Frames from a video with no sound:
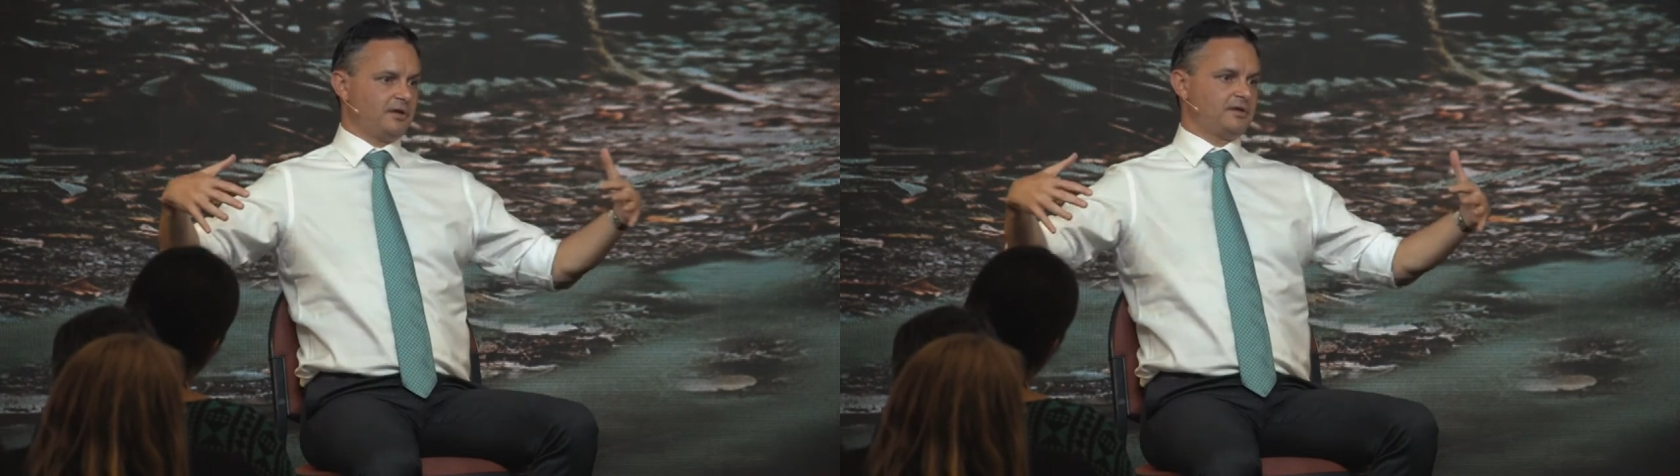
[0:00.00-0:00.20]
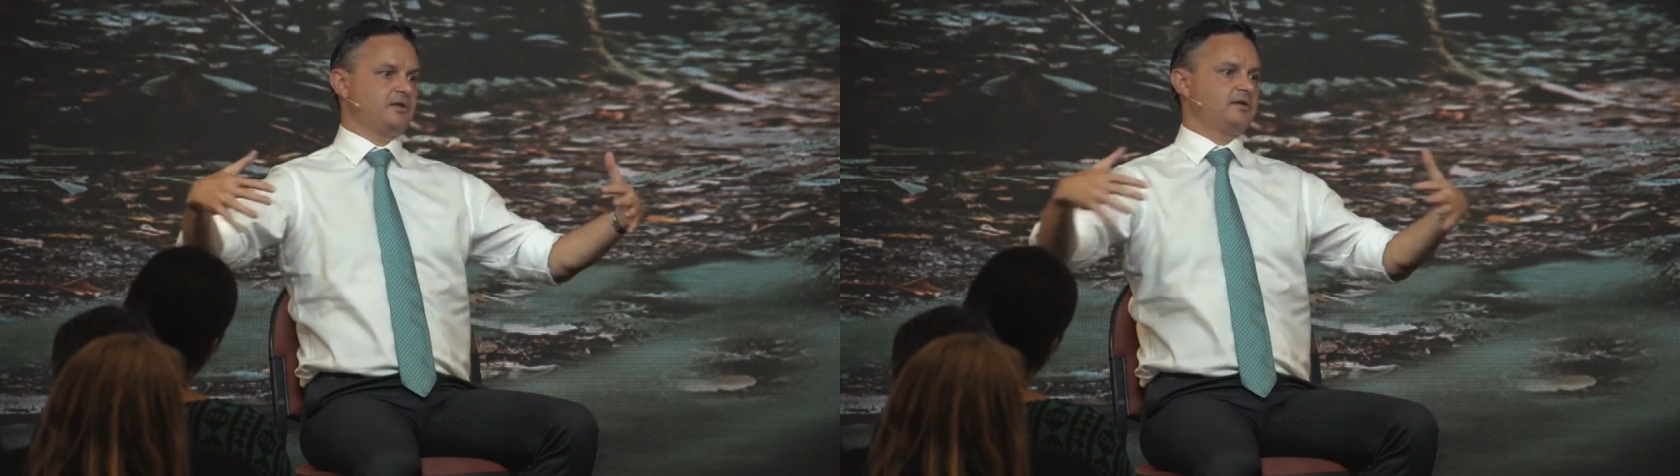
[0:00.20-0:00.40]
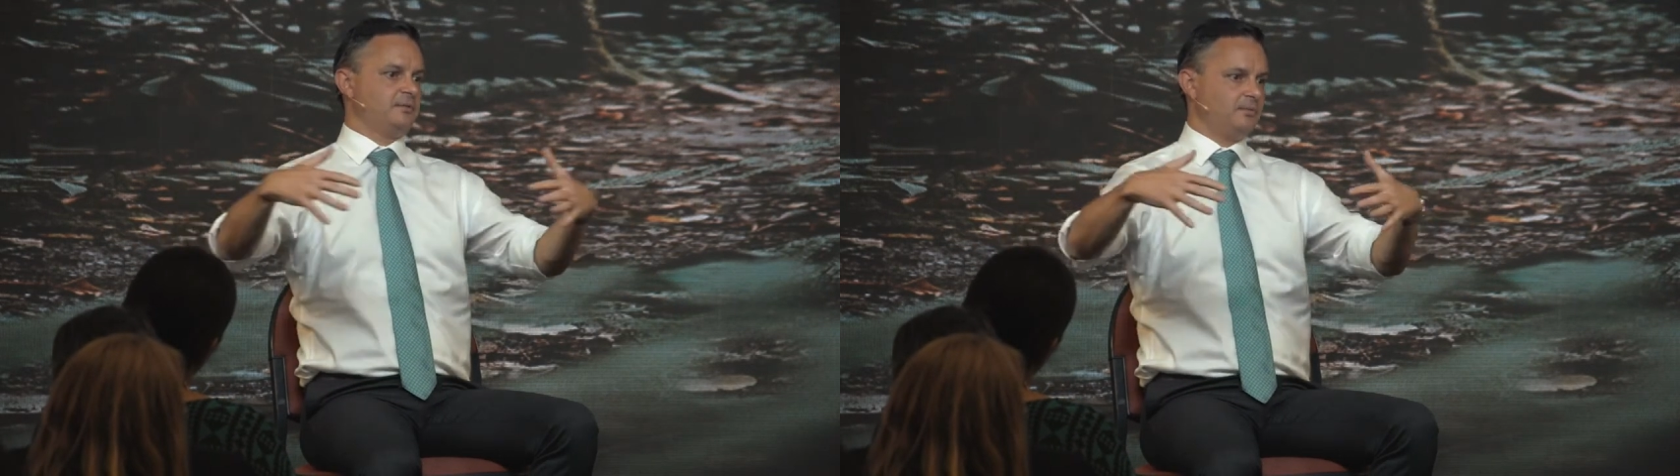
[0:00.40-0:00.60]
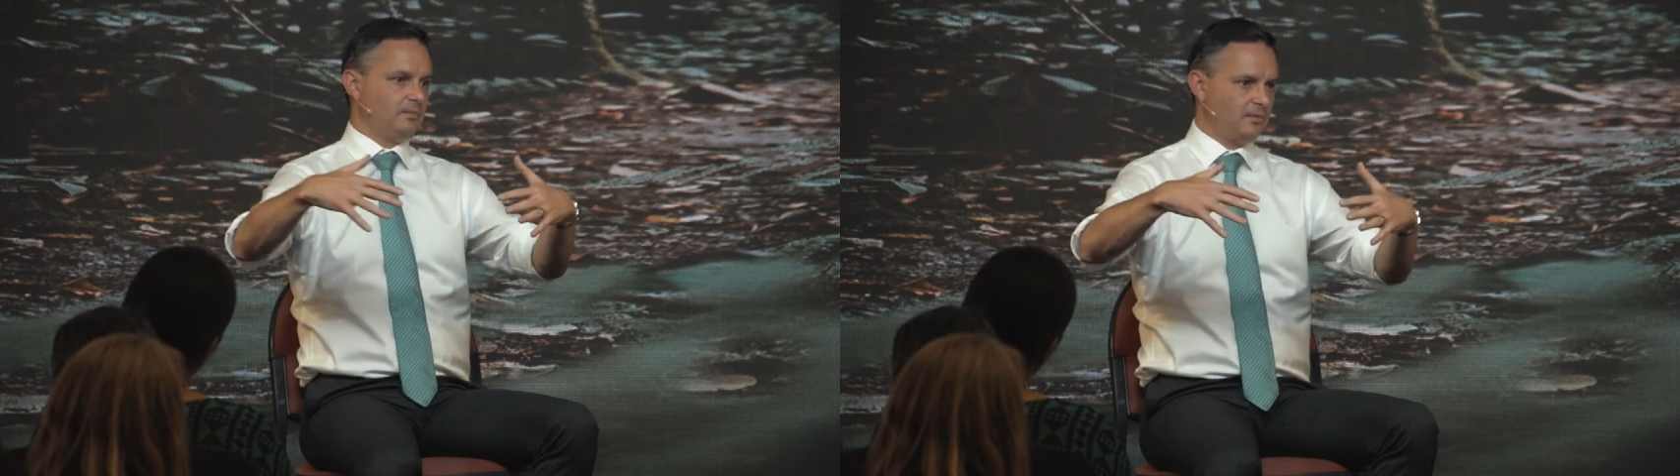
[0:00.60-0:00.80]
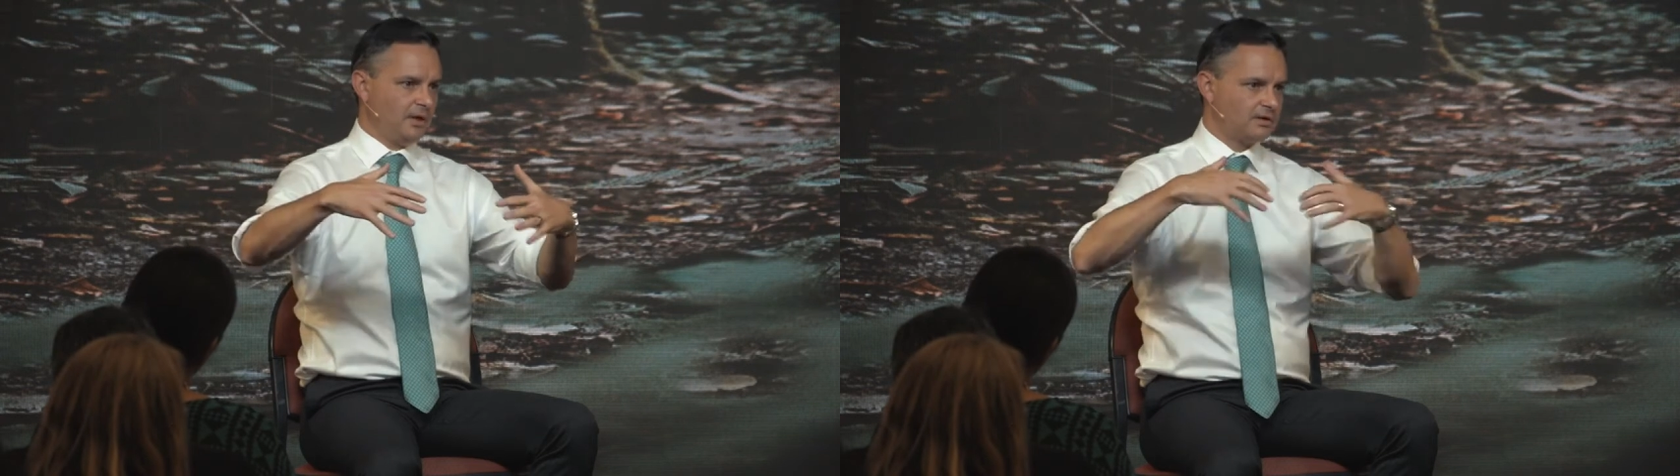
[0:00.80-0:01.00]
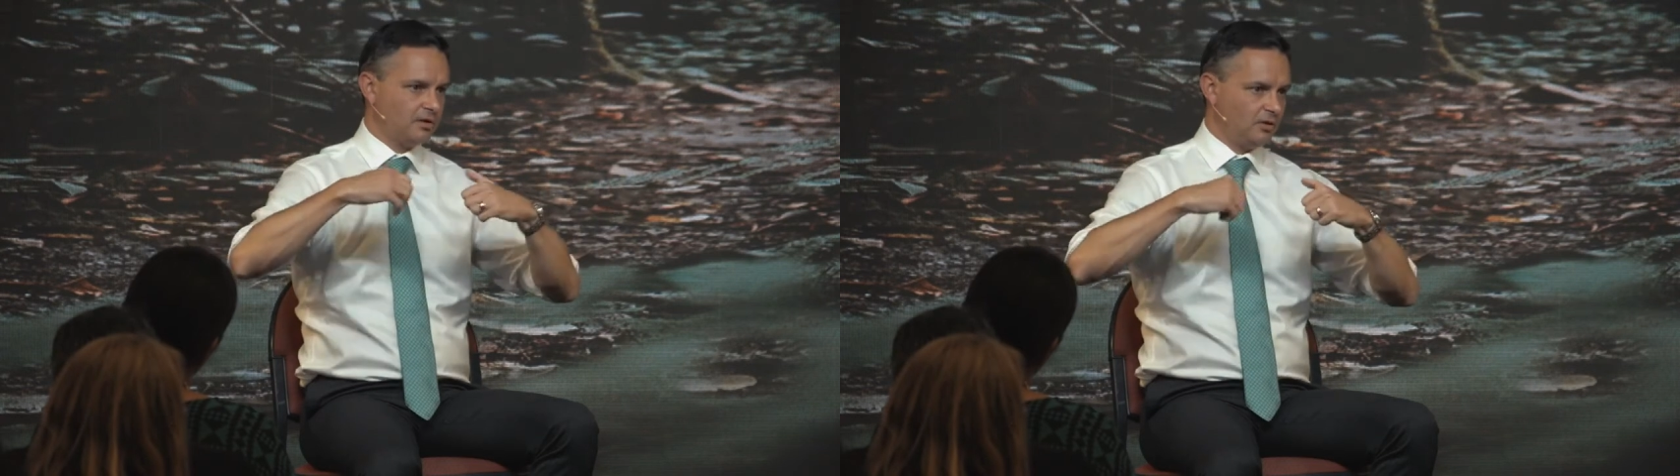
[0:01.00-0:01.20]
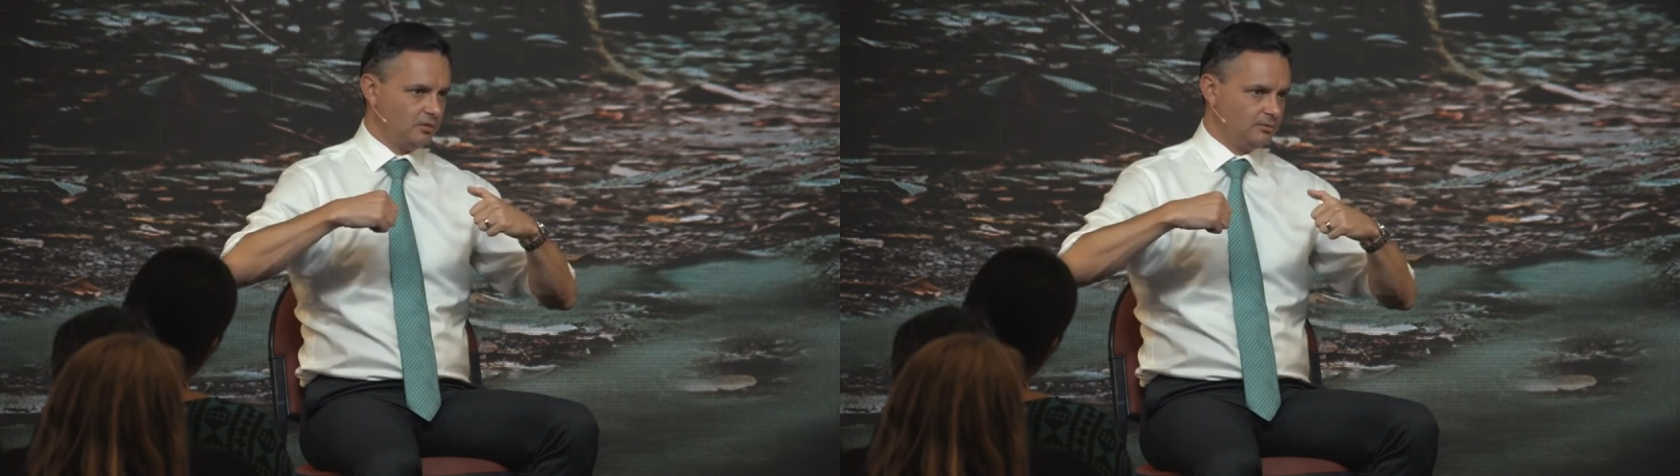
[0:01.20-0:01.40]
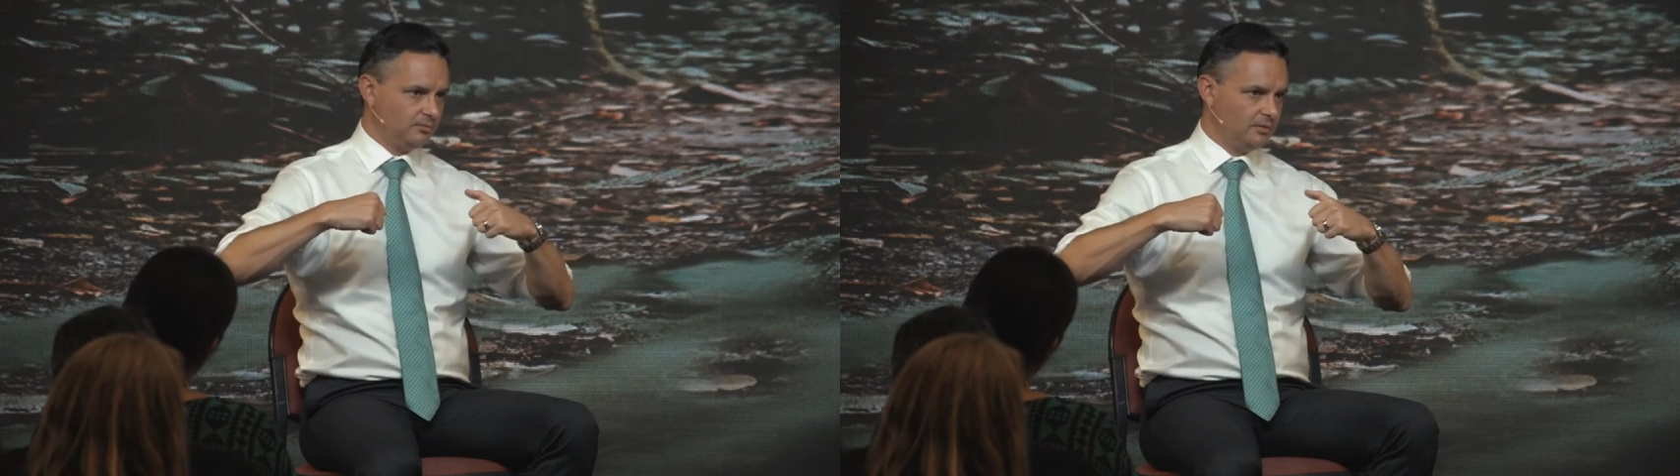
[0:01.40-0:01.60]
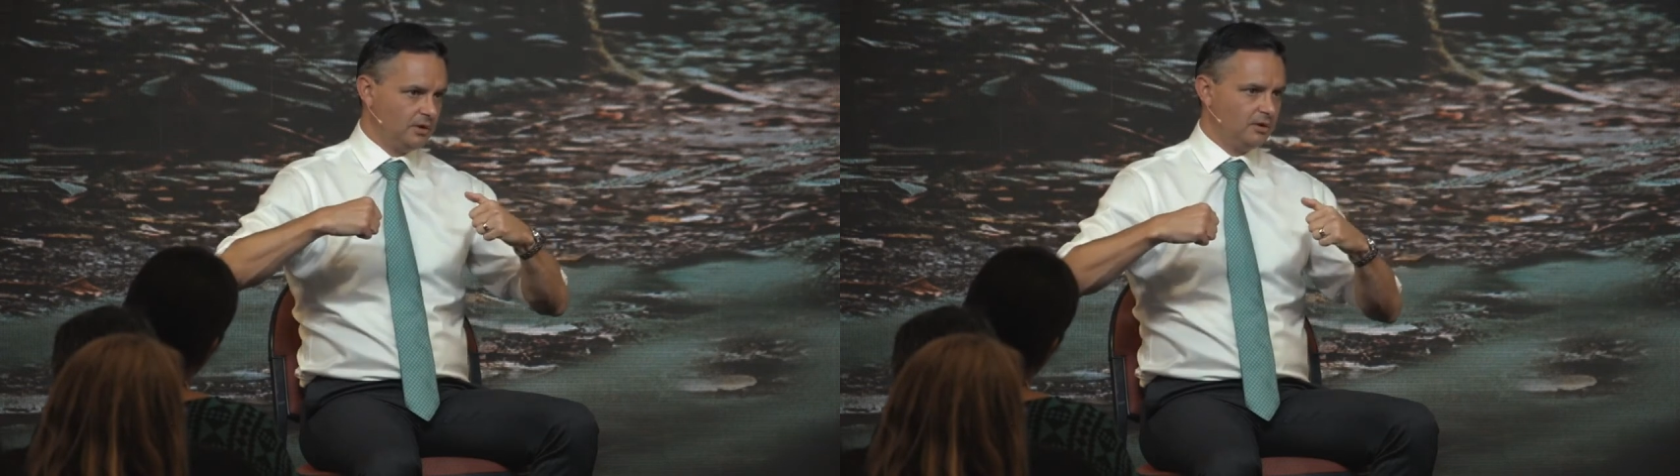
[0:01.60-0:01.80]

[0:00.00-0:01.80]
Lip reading: the system as a whole.